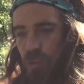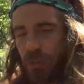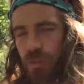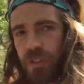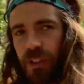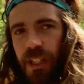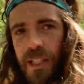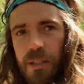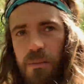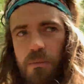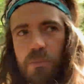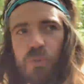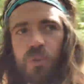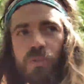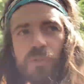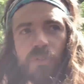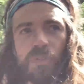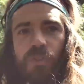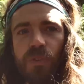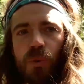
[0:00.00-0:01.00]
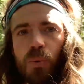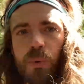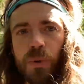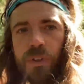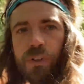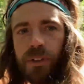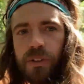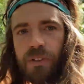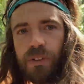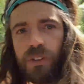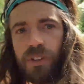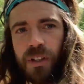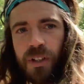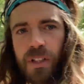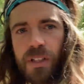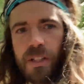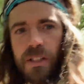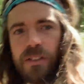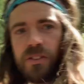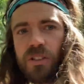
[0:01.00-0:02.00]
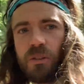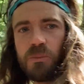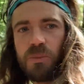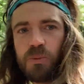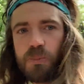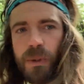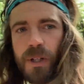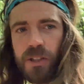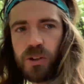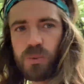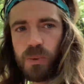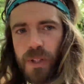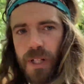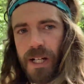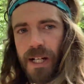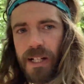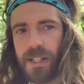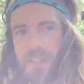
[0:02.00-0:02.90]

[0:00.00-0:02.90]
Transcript: of keep moving forward in some respects with that.